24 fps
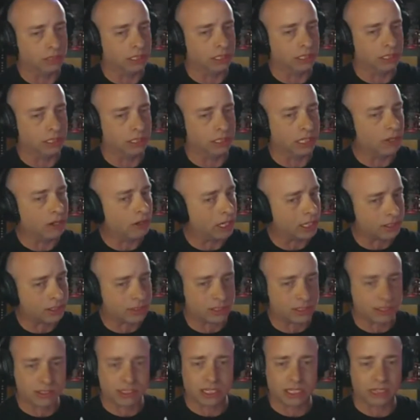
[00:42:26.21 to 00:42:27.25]
lyrics is
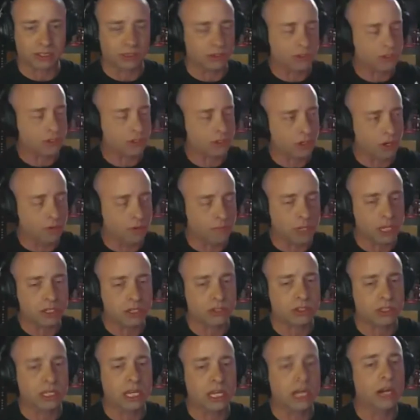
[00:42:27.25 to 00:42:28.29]
like, there's so much
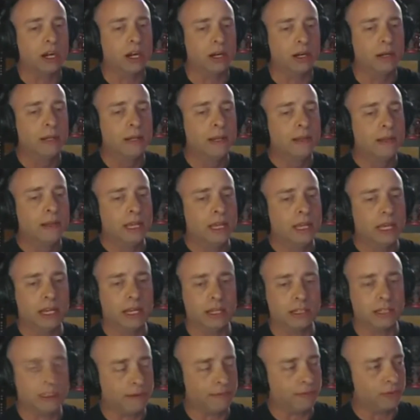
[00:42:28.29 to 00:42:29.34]
there. And it
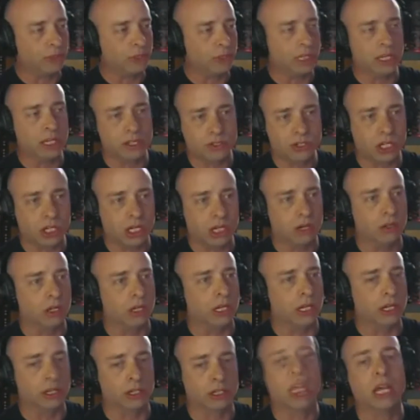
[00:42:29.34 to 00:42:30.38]
definitely is, on a
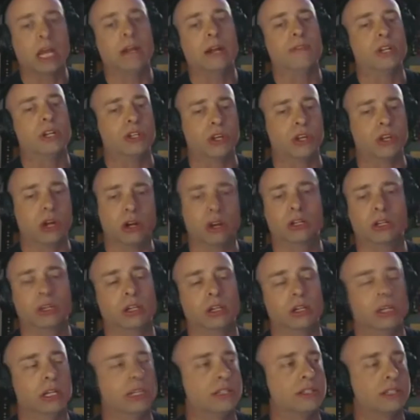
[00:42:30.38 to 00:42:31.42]
kind of a darker and
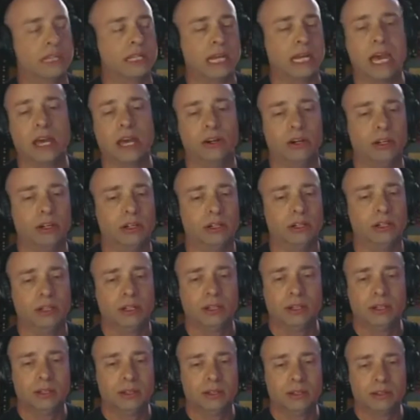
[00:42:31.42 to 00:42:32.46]
sadder
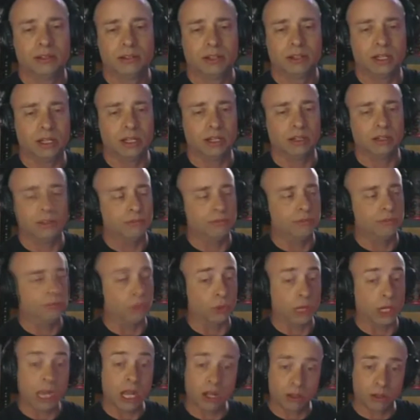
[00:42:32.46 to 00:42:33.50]

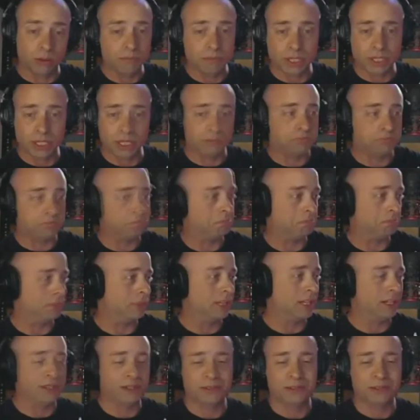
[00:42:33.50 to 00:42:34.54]
realm, but
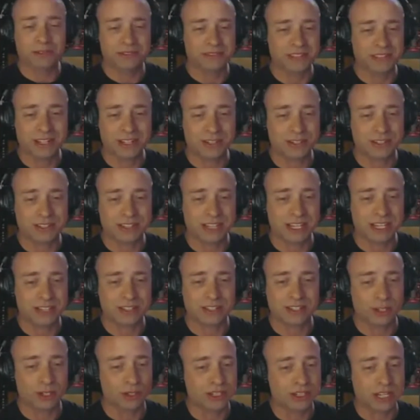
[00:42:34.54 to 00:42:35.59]
that still
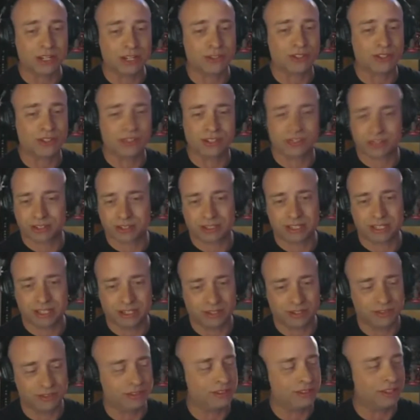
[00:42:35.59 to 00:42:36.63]
touches
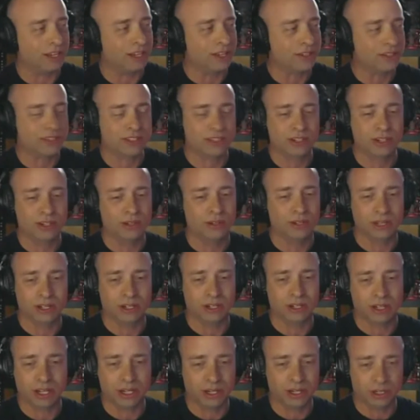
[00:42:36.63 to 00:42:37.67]
us too, on an
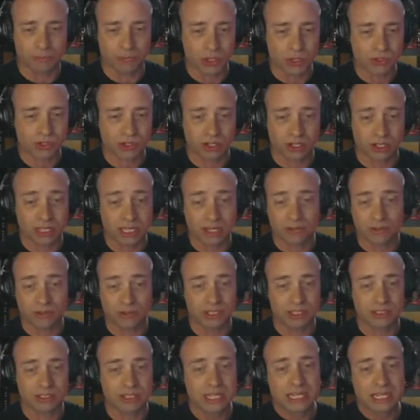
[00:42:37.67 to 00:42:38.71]
emotional level.
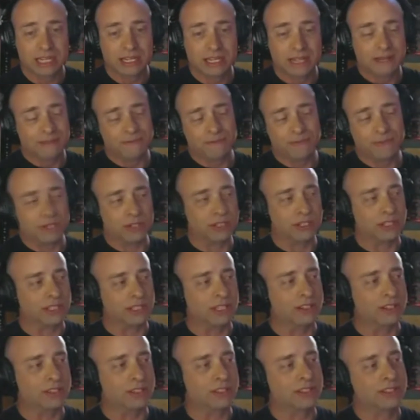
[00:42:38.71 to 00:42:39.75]

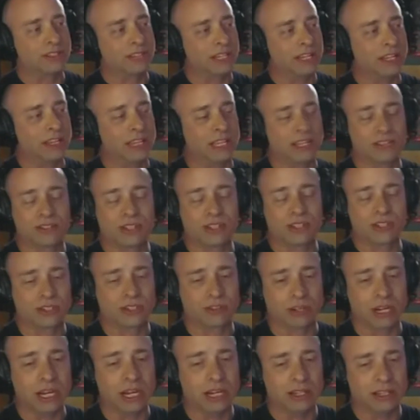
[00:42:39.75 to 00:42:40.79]
There's I think it's just great.
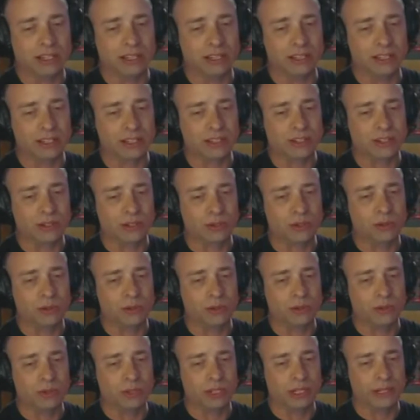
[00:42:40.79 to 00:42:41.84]
I think it's so
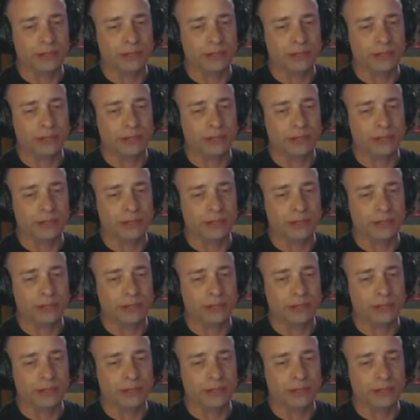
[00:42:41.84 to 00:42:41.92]
cool.